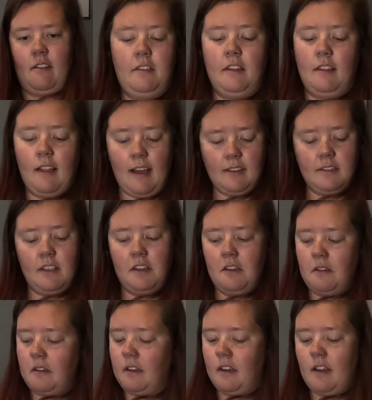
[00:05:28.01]
The elastic you
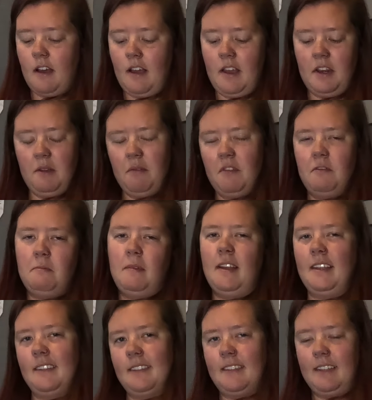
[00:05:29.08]
can cut anywhere from
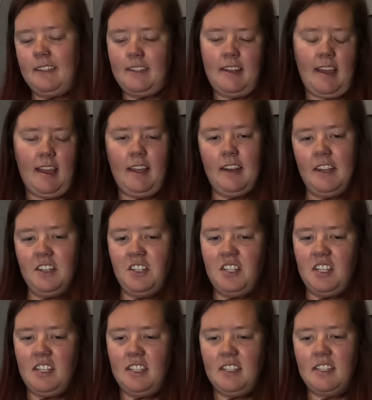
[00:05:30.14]
like 6 to 8
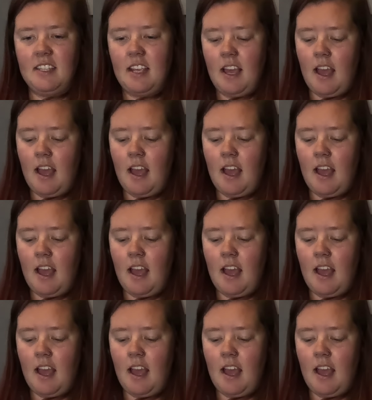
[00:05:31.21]
inches.